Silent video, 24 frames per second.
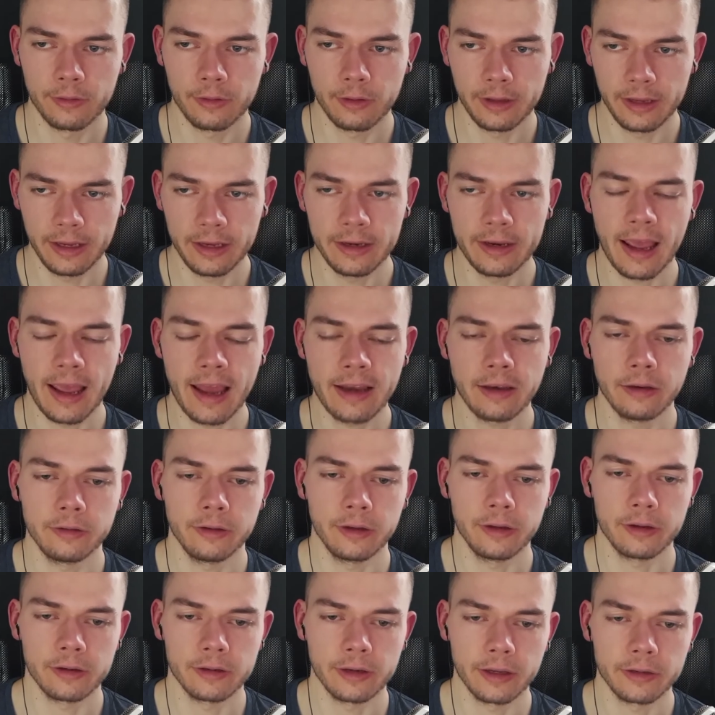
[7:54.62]
in
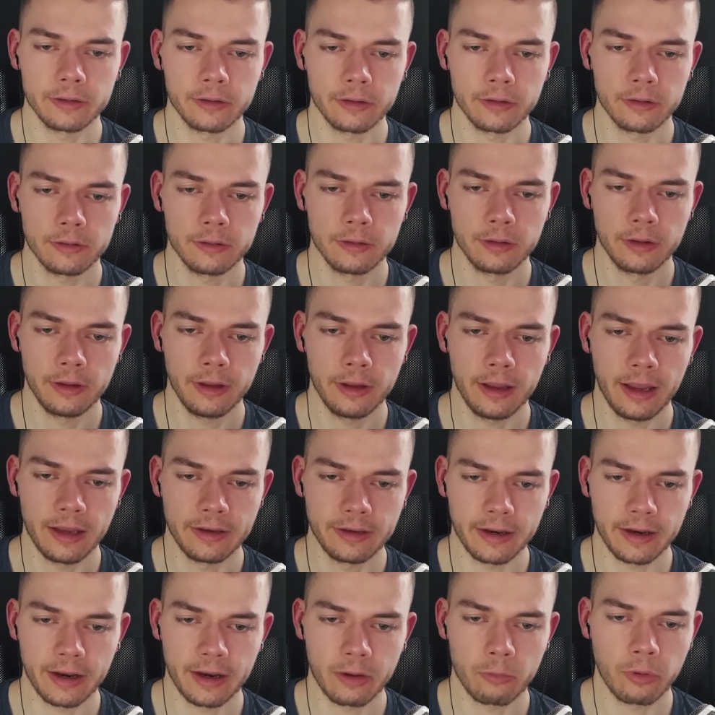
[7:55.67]
editing later, and
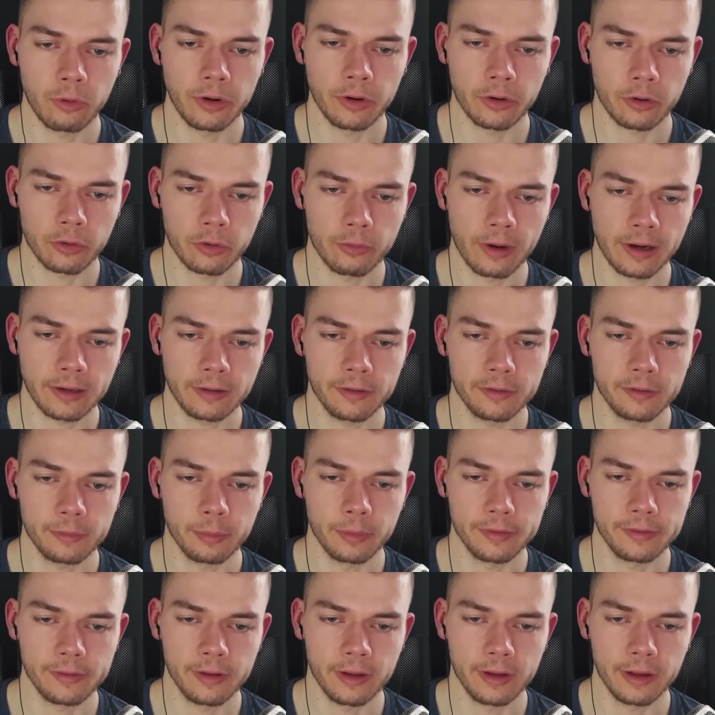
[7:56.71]
then I want to correct these
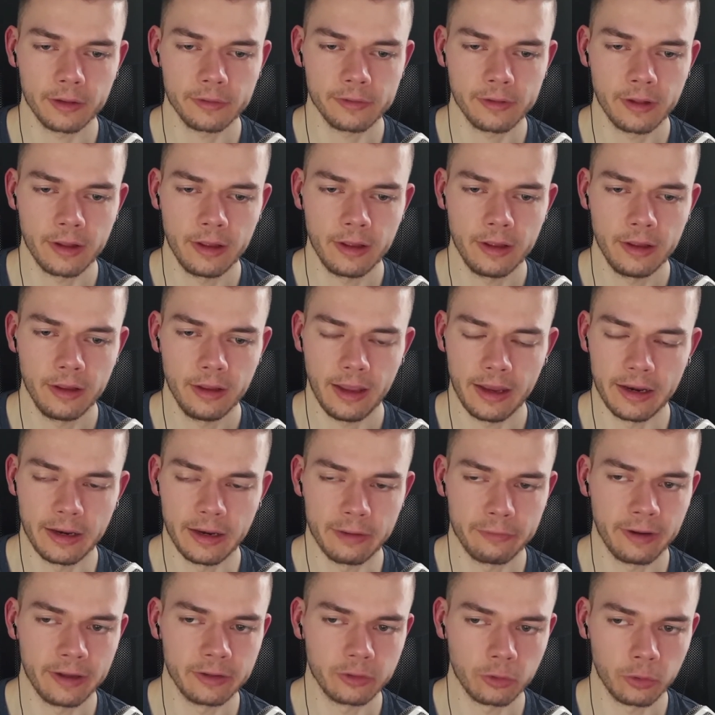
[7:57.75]
mistakes. And if
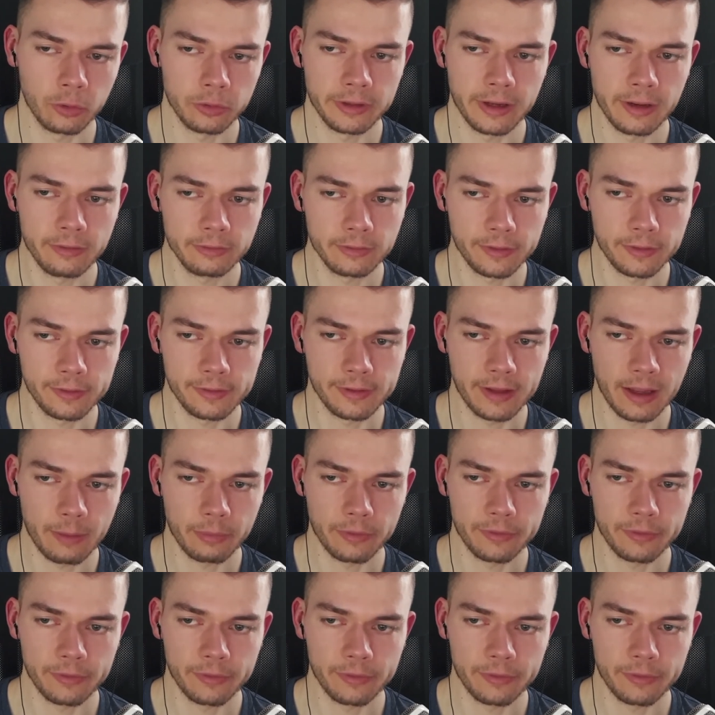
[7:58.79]
I don't have this step, if